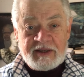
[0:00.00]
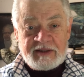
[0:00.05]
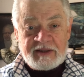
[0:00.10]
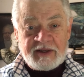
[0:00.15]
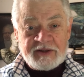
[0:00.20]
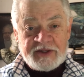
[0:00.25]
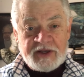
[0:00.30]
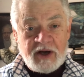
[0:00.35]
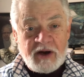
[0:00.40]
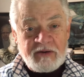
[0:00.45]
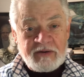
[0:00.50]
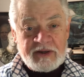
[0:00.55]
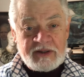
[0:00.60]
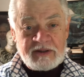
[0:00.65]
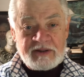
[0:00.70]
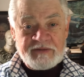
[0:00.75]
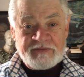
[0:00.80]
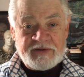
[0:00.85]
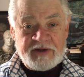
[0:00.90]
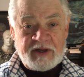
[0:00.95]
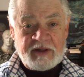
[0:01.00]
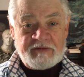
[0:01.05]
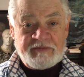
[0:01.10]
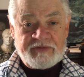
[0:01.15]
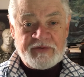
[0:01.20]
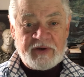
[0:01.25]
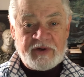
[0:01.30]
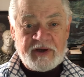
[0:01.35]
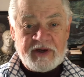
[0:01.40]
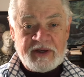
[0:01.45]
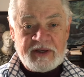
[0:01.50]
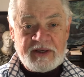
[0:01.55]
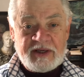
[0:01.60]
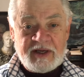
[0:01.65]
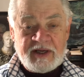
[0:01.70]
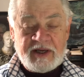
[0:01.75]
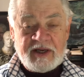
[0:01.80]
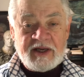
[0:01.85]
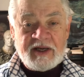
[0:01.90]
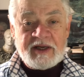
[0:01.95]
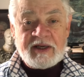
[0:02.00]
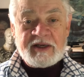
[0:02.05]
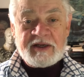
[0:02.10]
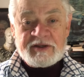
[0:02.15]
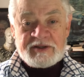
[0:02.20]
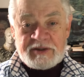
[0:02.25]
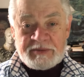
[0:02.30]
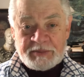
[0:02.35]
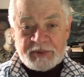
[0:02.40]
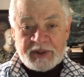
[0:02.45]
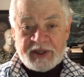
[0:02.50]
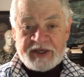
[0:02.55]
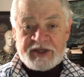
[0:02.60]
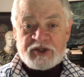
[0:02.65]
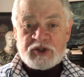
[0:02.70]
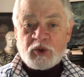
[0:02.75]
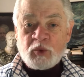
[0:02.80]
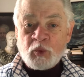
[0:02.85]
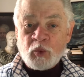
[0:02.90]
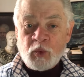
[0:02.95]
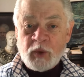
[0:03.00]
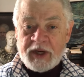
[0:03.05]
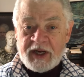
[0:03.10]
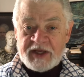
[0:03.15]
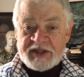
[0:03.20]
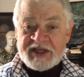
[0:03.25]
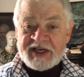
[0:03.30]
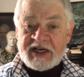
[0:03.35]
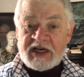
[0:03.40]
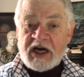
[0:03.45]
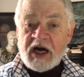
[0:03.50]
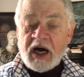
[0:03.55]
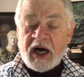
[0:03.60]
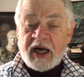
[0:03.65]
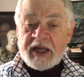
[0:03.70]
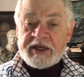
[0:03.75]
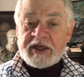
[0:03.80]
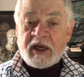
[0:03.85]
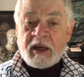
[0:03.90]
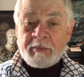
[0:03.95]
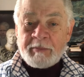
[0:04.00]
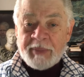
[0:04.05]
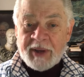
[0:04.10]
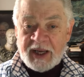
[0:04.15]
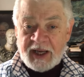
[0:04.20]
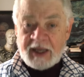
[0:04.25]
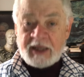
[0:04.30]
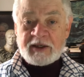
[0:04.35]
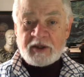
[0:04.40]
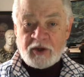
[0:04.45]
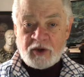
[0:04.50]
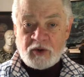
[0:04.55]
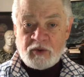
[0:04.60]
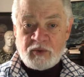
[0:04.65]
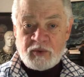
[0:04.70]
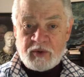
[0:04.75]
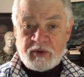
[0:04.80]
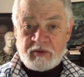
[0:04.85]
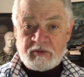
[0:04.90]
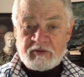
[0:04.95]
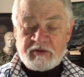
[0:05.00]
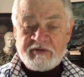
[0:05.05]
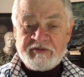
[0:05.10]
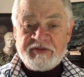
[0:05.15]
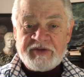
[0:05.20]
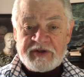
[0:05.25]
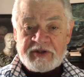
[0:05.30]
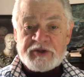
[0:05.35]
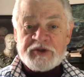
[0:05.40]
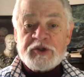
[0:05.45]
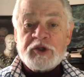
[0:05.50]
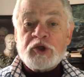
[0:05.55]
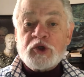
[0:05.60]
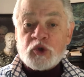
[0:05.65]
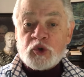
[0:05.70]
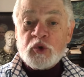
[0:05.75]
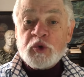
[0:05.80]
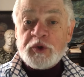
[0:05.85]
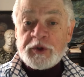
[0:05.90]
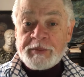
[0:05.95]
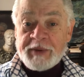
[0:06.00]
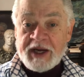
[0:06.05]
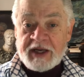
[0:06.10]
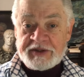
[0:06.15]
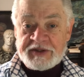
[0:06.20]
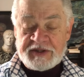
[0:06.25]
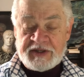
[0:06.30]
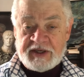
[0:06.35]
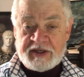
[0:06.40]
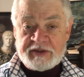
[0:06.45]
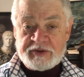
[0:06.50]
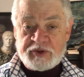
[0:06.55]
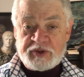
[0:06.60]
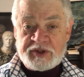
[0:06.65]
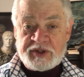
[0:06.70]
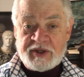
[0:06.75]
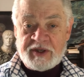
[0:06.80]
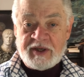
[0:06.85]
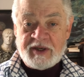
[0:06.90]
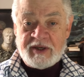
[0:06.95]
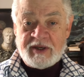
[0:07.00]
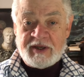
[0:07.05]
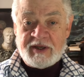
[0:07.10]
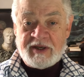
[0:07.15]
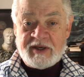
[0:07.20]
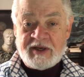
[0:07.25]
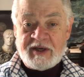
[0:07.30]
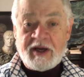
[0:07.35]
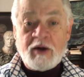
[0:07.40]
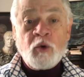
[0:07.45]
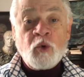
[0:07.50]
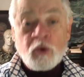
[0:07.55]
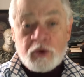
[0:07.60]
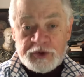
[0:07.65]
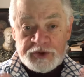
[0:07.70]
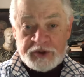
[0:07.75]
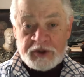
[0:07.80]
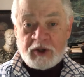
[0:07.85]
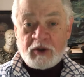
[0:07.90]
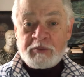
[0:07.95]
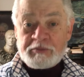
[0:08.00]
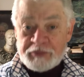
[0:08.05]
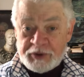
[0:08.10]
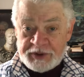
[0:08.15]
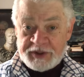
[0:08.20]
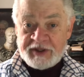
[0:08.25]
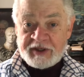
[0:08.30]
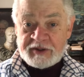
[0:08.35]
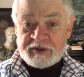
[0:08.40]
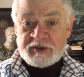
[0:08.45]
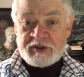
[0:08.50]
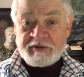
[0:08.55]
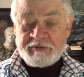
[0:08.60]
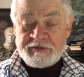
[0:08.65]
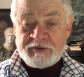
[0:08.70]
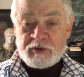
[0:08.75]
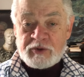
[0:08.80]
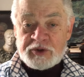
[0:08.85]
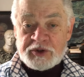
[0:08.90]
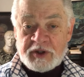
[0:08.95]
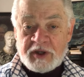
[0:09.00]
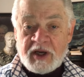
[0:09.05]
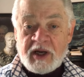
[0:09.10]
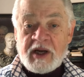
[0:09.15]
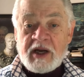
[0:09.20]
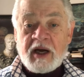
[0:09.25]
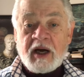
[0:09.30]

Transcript: Now, the Oracle of Delphi is a place where the god Apollo reveals the truth about things, also predicts the future.